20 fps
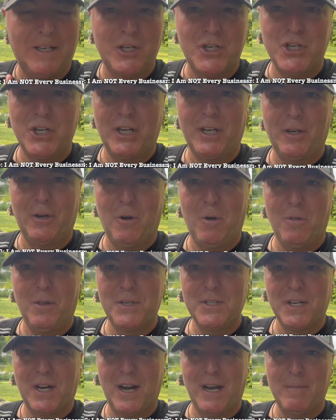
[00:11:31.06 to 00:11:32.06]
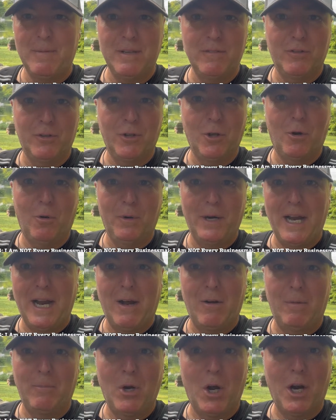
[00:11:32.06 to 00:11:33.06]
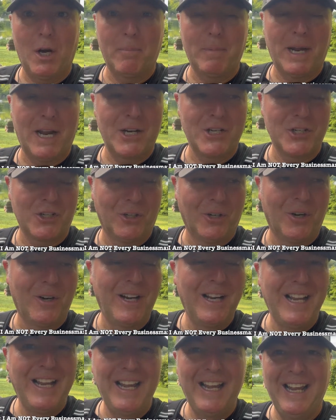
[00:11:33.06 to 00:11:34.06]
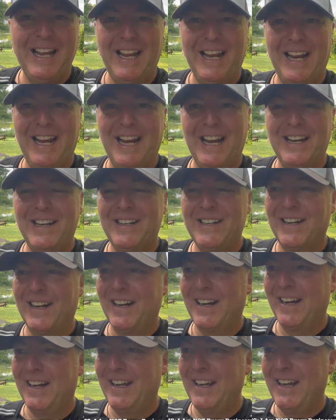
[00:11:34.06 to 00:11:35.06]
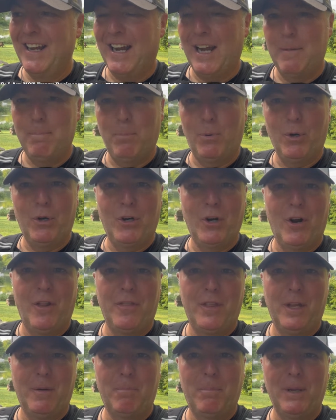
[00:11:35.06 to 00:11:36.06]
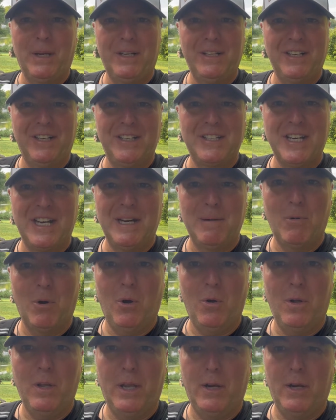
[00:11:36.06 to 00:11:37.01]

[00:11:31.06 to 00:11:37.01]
chicken all the time, even though now I'm not a bachelor and uh, I put it on the picnic table.